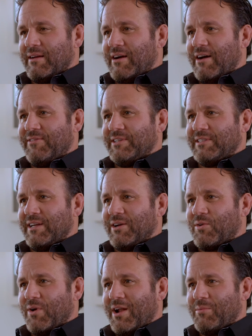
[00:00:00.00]
The coffee's
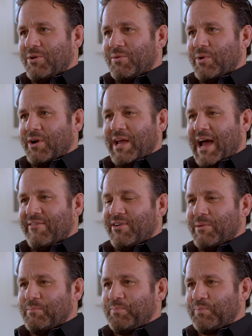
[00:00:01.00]
incredible. We already have
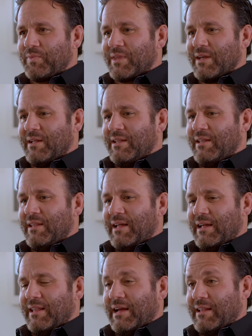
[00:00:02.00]

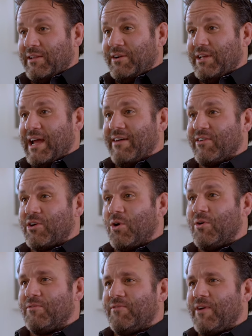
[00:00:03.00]
literally have a cult